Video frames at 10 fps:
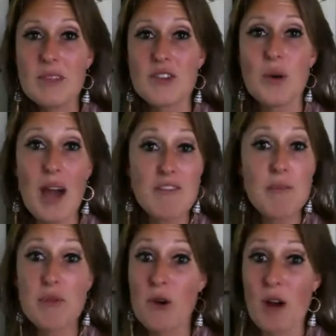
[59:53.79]
So I
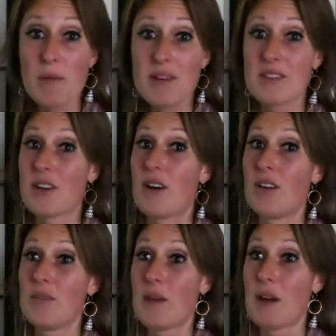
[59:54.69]
have a program, it's
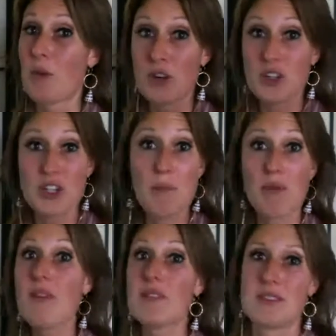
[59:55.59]
called my Workshop
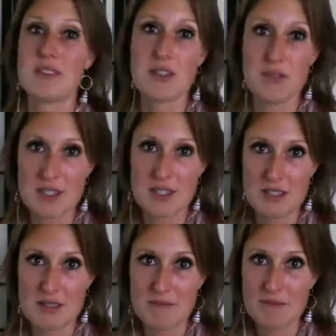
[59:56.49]
Profit Secret
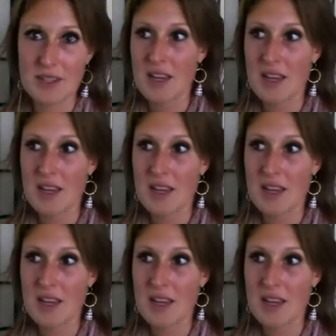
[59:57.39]
System